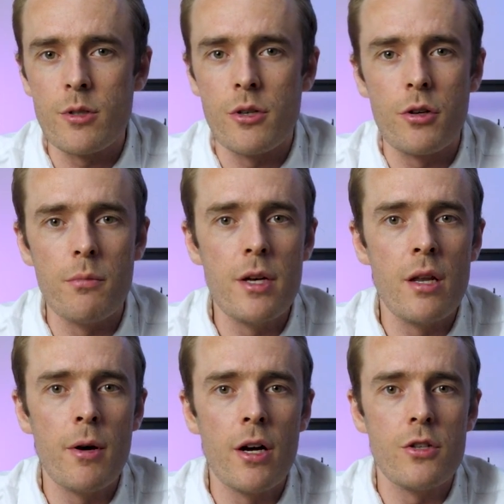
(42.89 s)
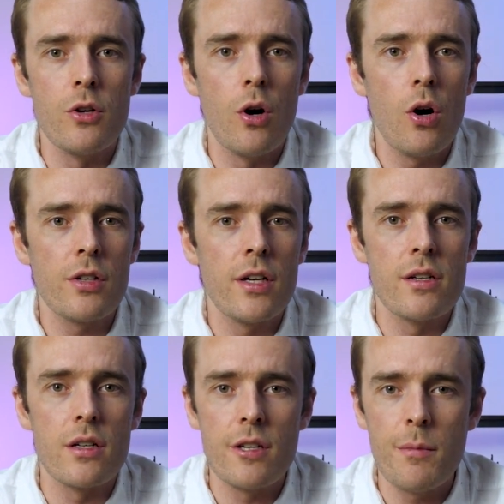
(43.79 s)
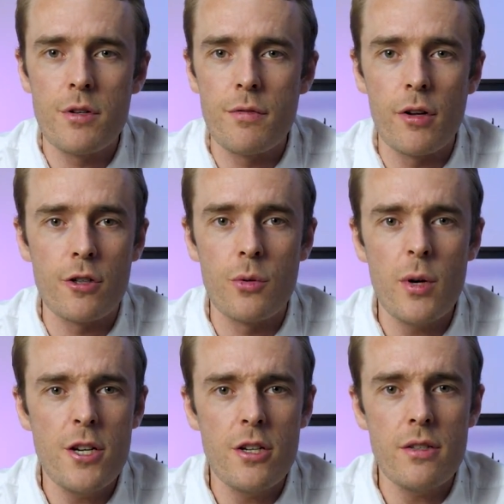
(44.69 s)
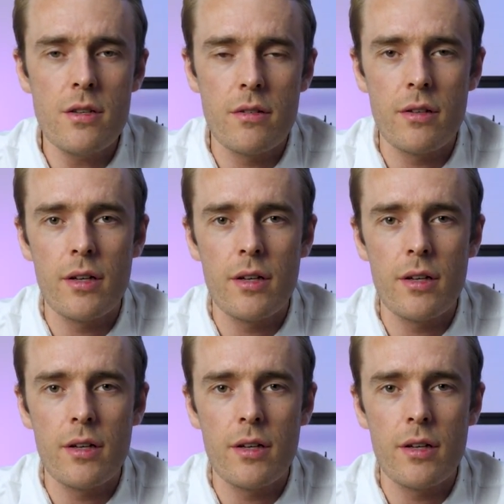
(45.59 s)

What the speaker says: so you can minimize your hotend temperature fluctuations